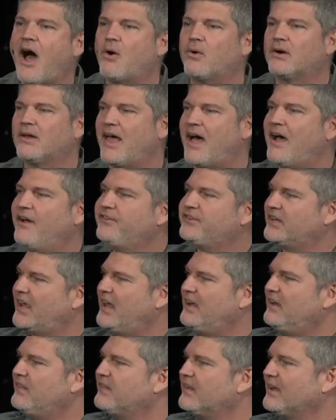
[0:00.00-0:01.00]
our lives
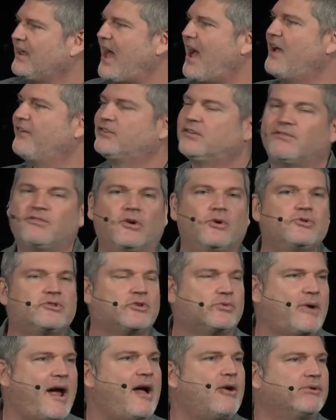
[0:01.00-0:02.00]
and in the lives of
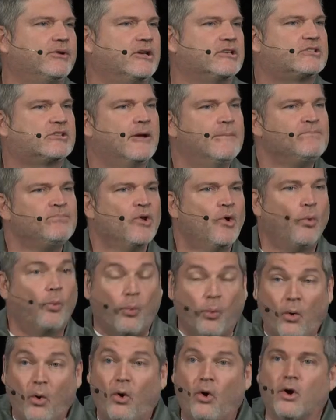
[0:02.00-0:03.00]
those around us.
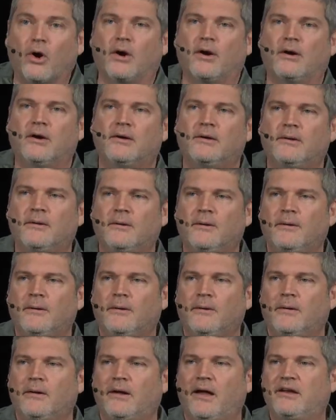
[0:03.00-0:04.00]
War
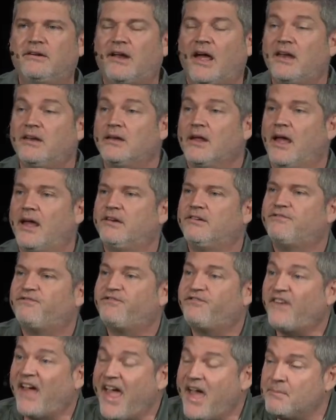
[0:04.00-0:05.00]
and, and, and
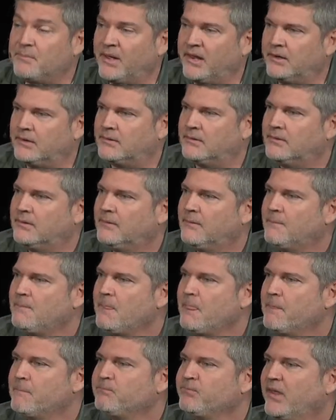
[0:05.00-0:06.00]
famine.
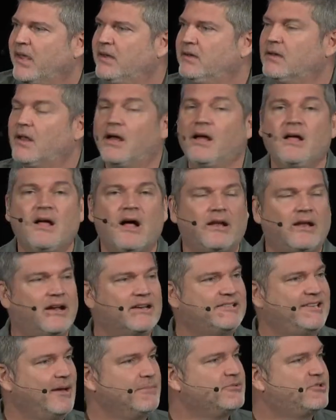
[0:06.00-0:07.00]
And a
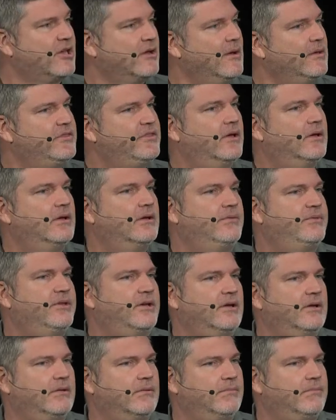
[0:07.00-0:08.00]
lot of times, the,
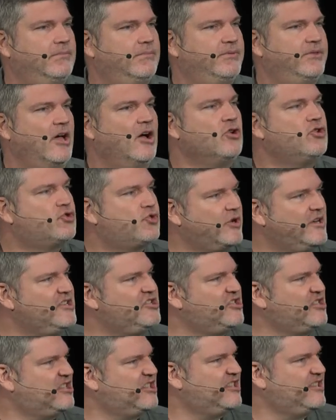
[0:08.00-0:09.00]
the, the,
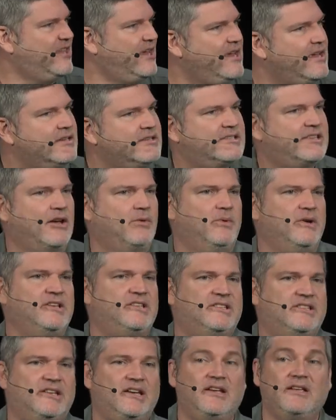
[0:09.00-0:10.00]
egregious things that we
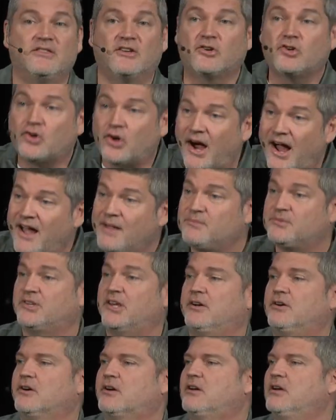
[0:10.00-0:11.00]
see, the crimes
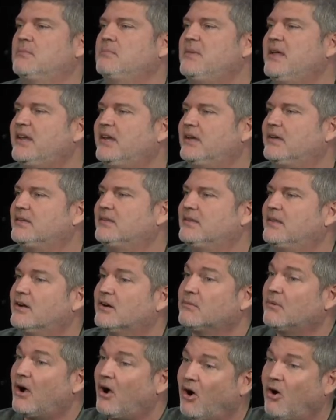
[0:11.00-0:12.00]
that are committed,
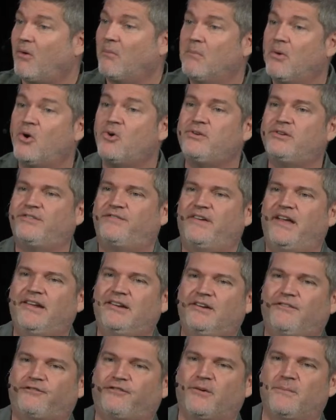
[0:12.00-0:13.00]
they're all
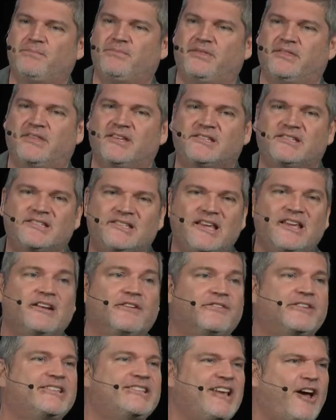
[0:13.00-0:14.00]
motivated from the
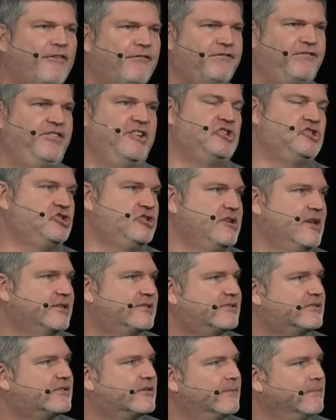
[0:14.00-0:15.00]
sin of
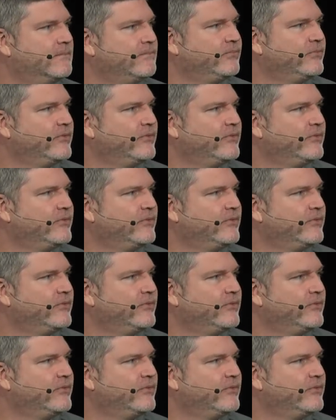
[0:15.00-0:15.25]
selfishness